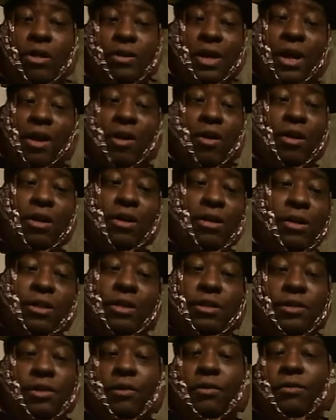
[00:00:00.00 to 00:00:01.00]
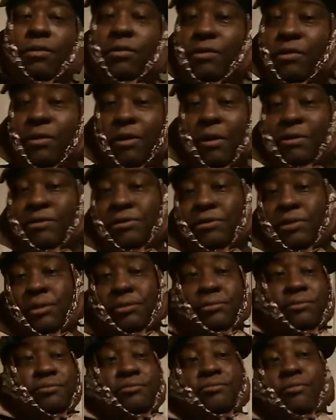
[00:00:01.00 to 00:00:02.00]
They are good though.
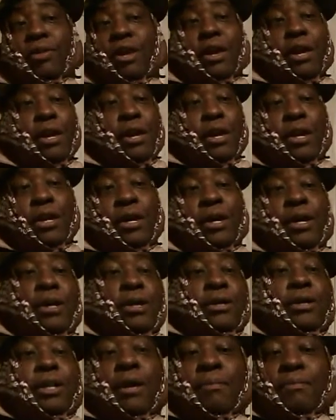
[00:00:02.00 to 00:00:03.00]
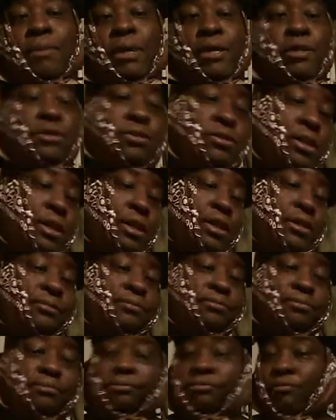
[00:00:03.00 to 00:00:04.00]
So that being said,
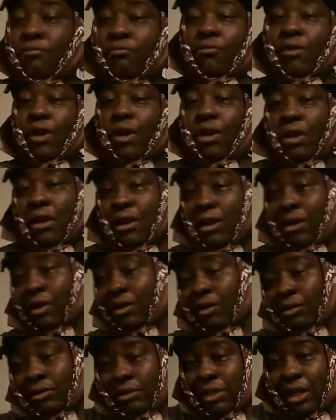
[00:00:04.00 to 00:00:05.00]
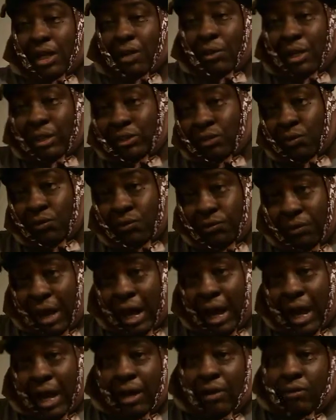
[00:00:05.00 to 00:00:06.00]
on uh, scale one through
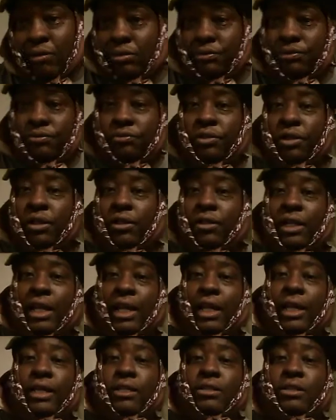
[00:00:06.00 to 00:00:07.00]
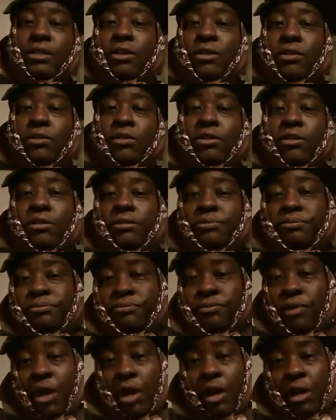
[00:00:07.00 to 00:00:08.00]
five for the Lay's Kettle Cook
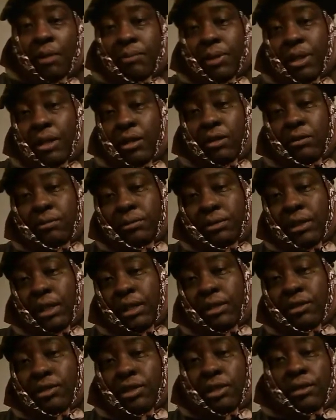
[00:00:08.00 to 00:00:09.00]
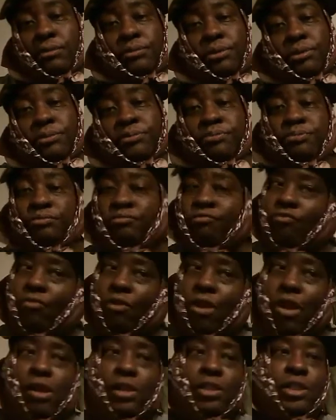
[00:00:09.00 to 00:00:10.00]
Jalapeno Potato Chips,
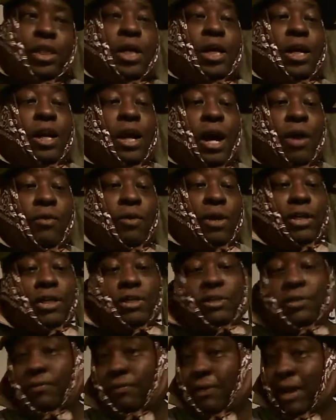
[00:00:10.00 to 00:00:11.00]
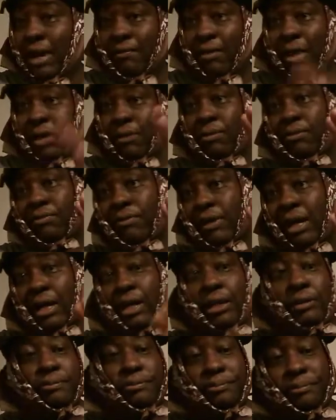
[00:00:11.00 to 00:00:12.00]
I rate these a five out of a
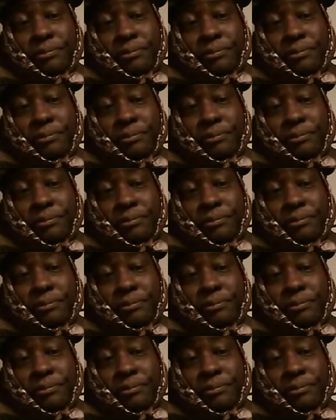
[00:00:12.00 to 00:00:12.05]
five.